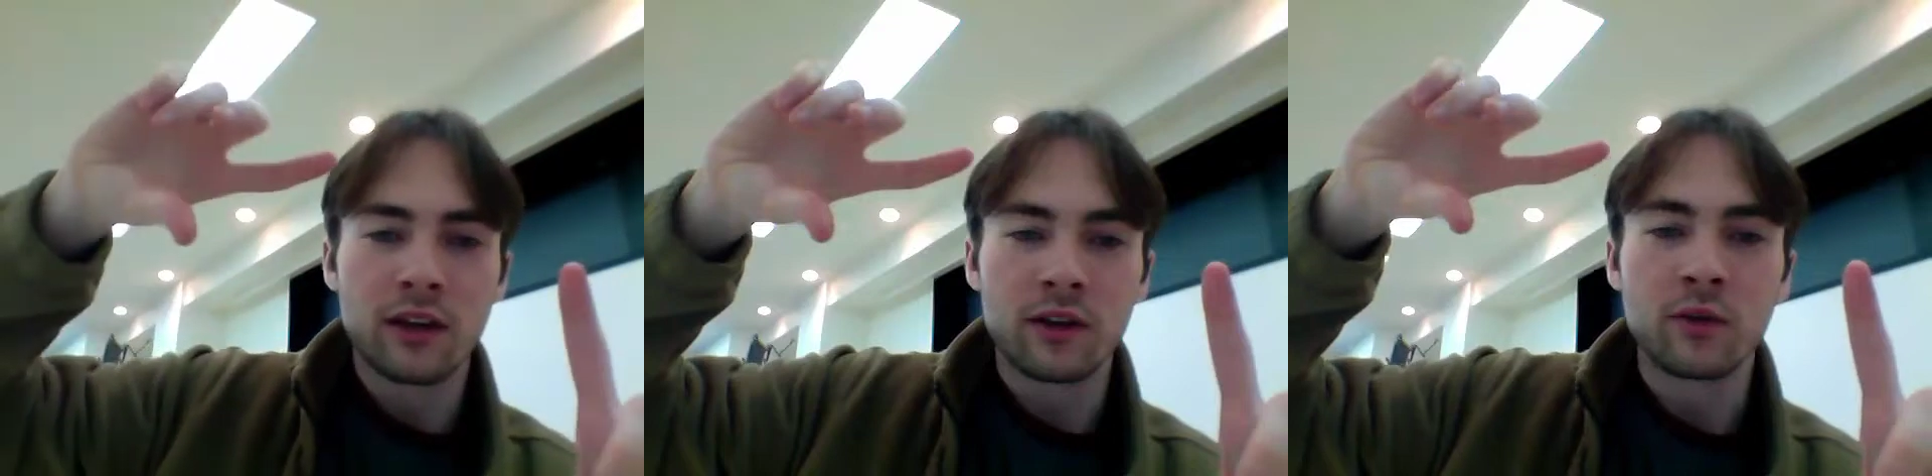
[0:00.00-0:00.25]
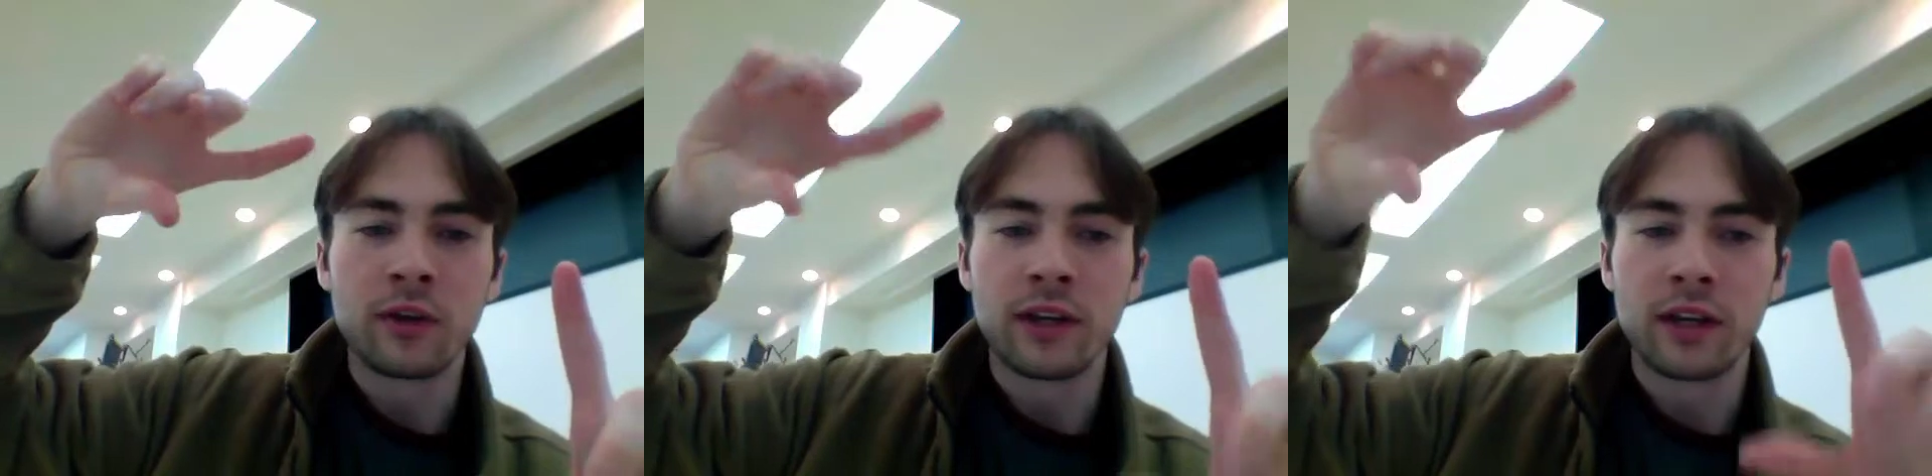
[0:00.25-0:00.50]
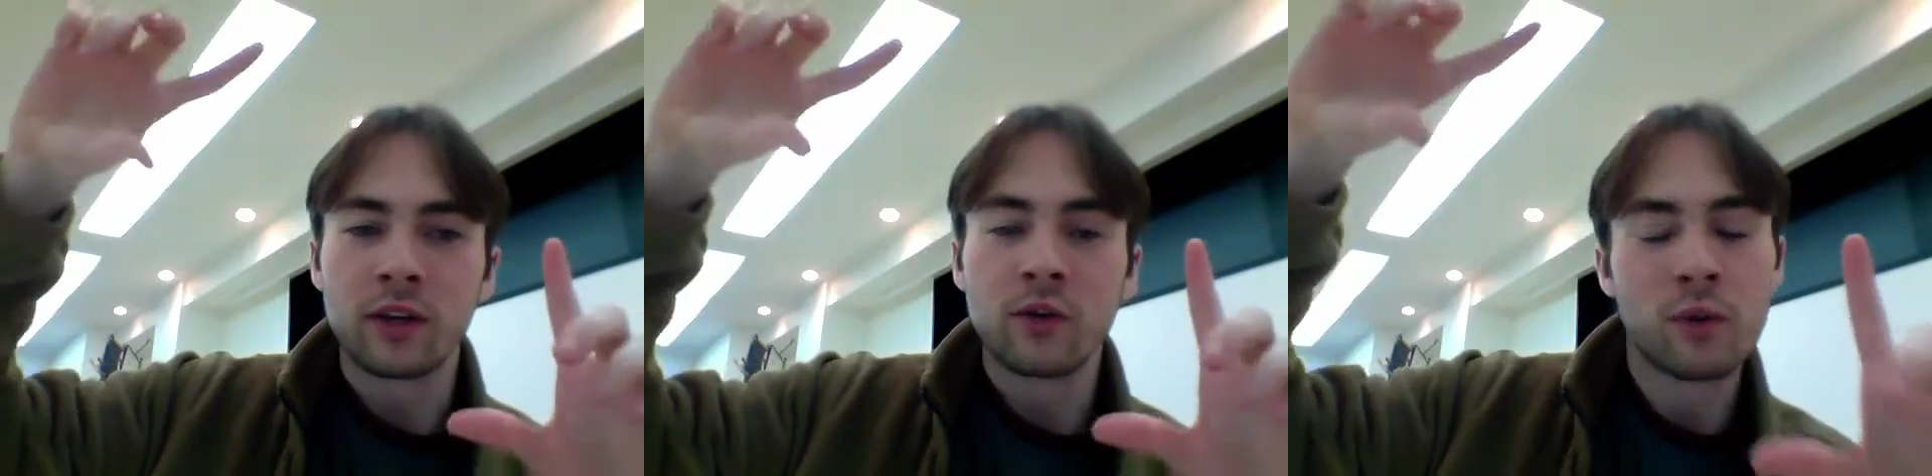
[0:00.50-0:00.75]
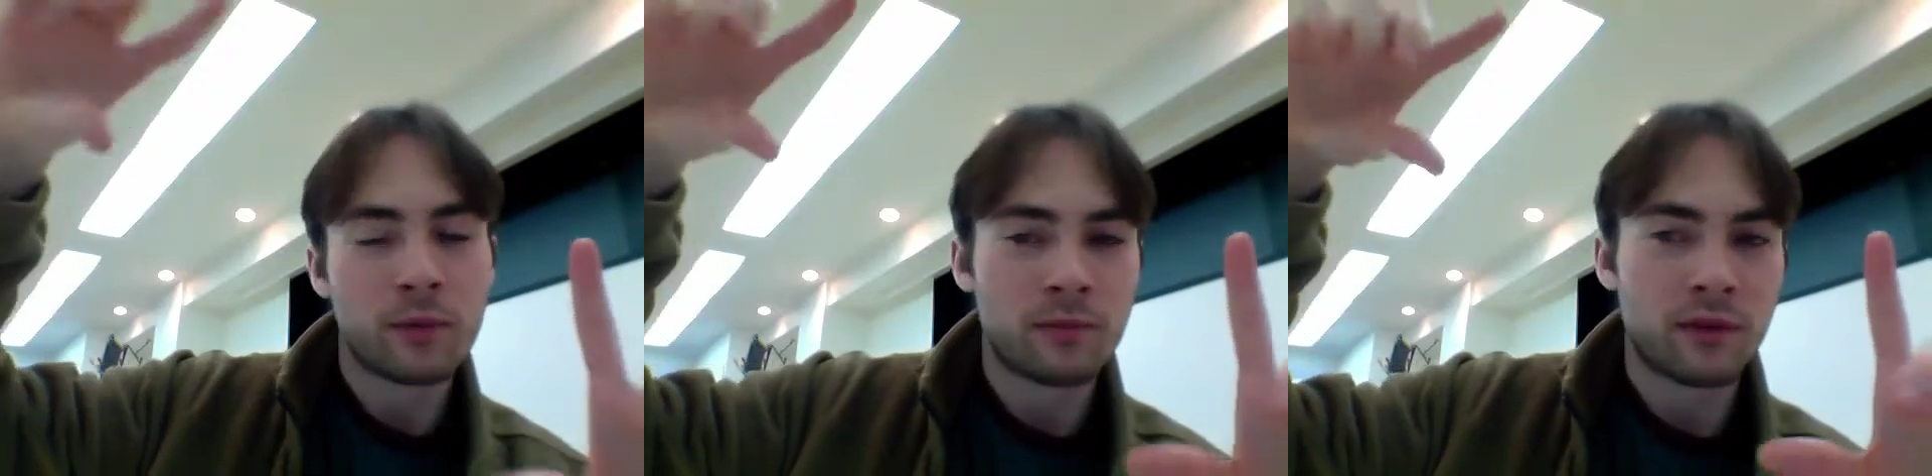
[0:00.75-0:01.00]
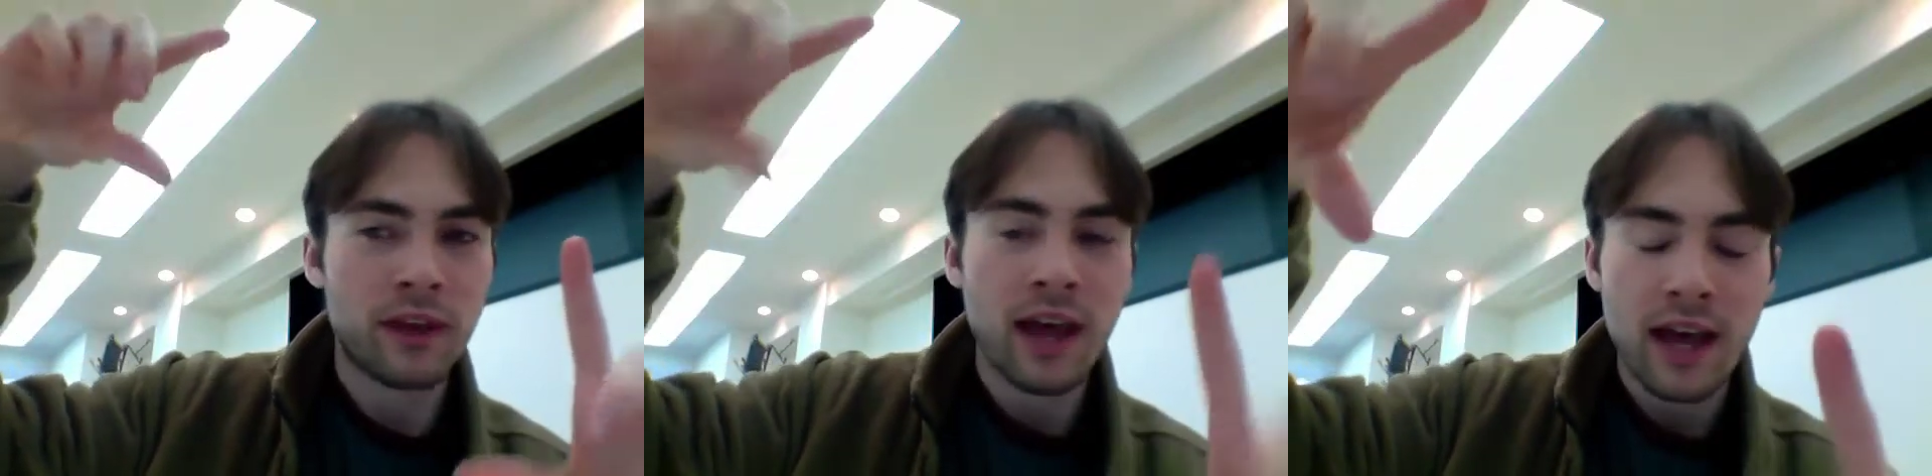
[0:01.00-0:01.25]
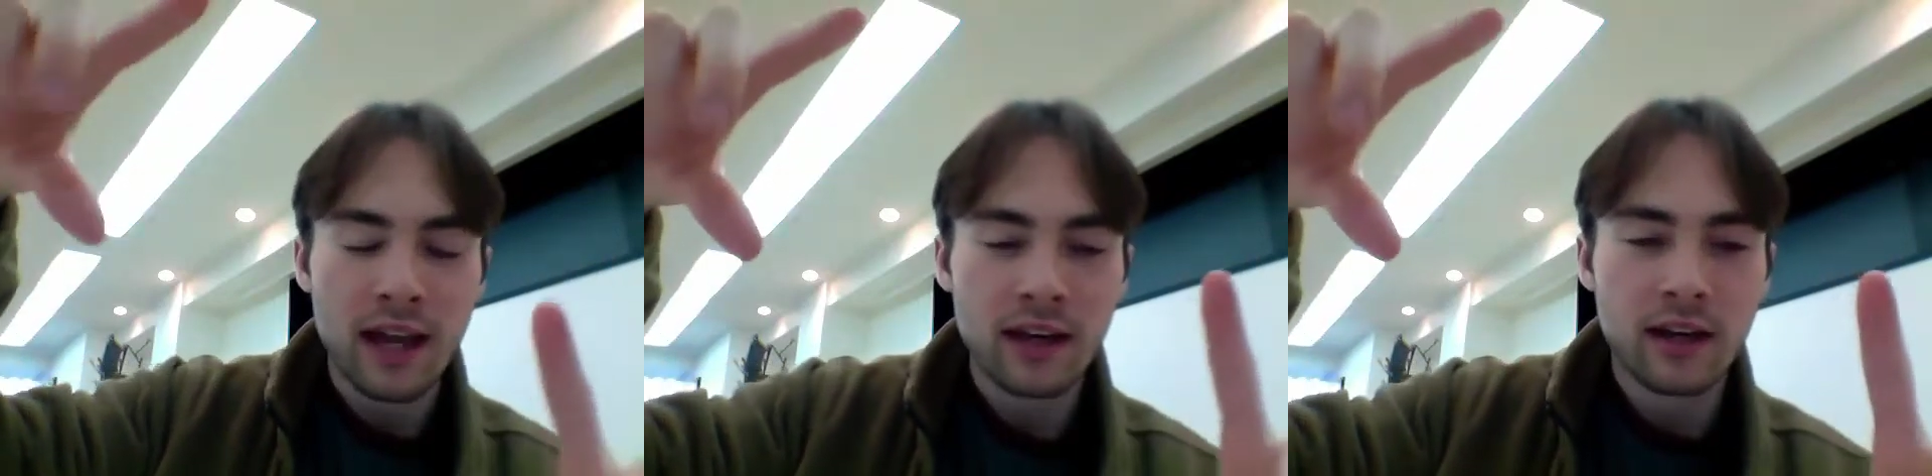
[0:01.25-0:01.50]
you can encrypt
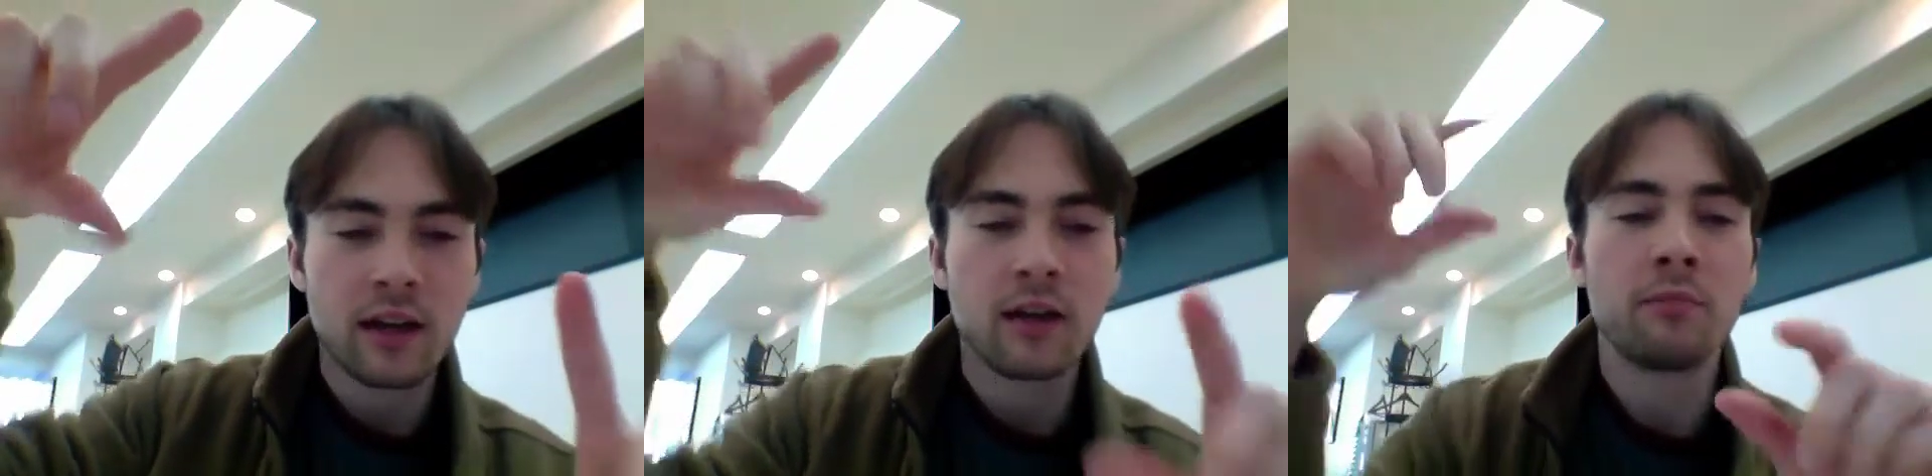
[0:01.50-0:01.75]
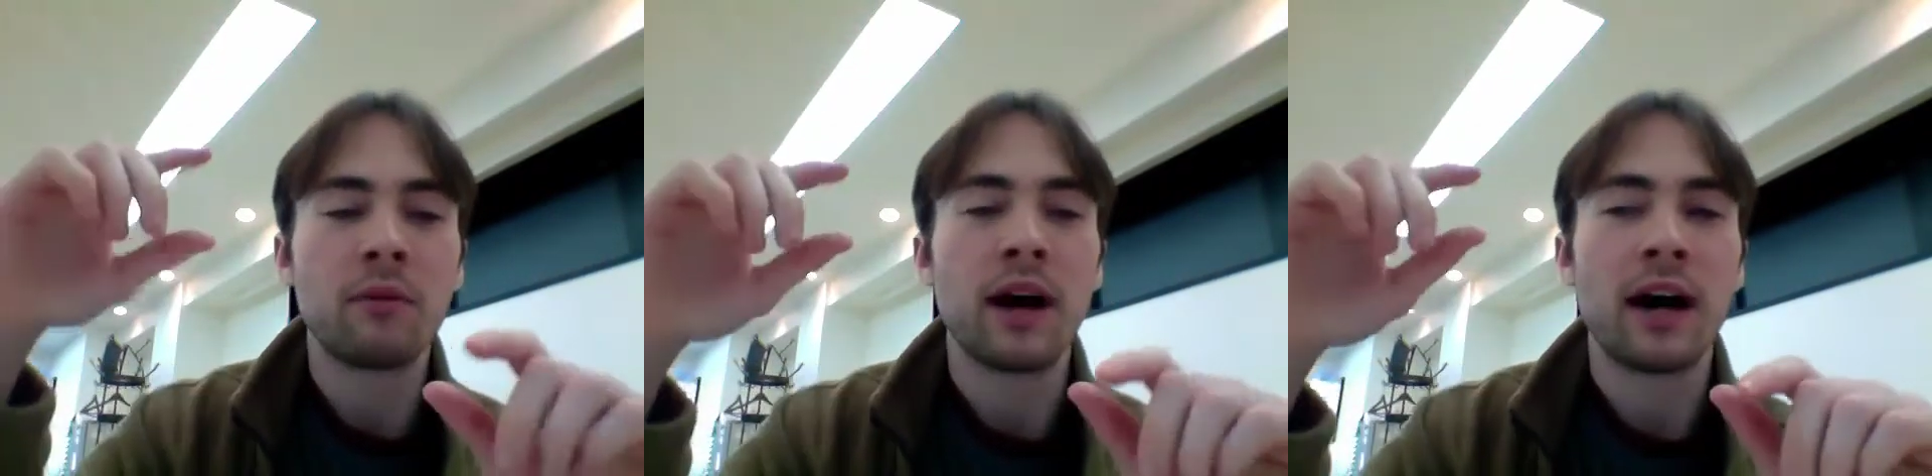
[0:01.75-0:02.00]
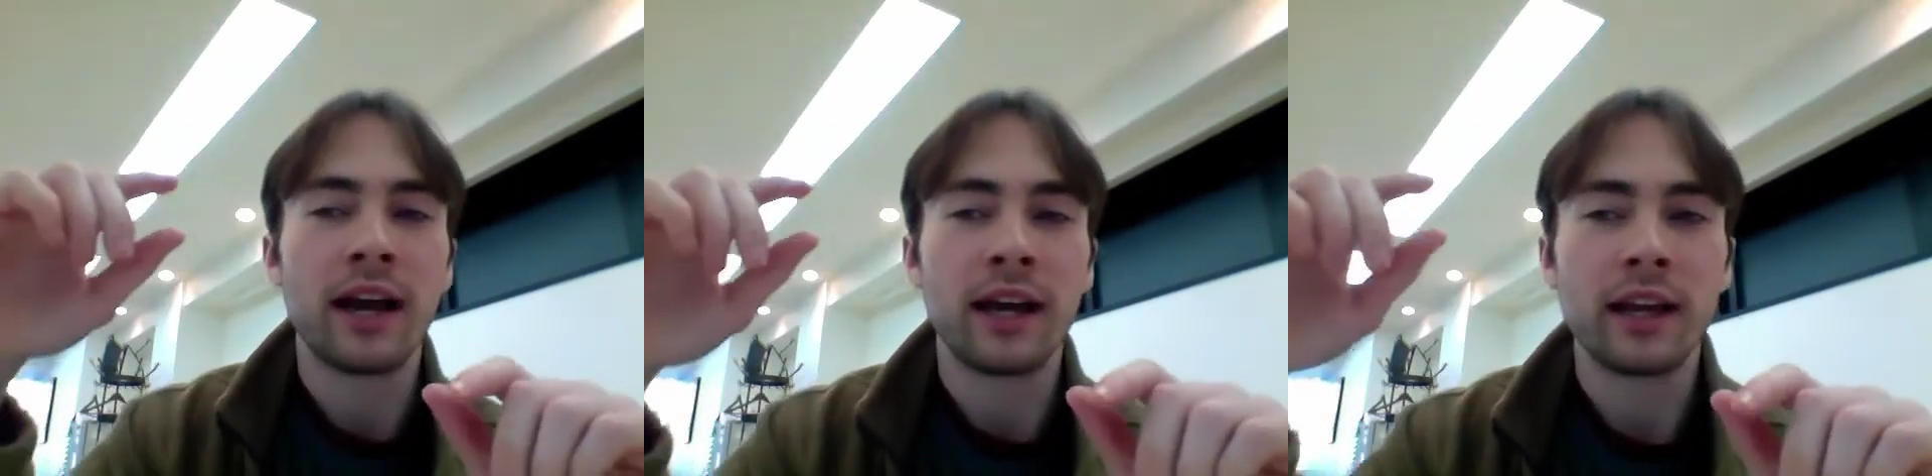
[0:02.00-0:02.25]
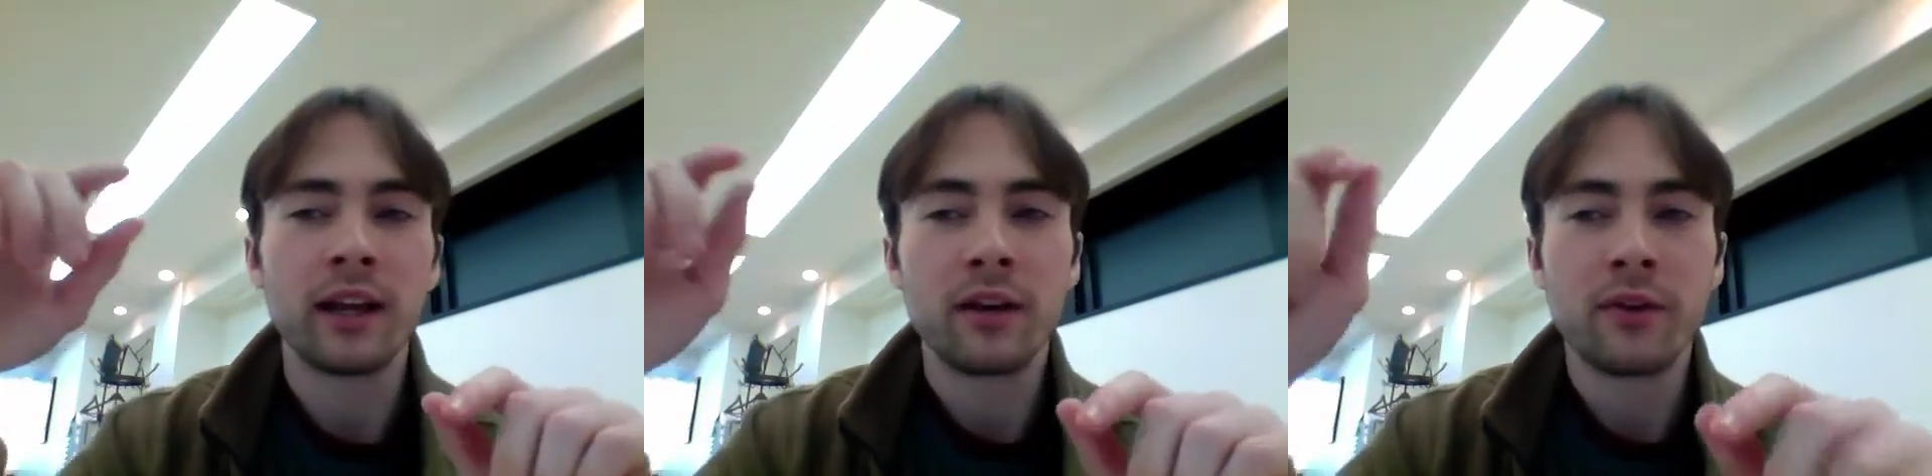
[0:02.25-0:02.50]
that by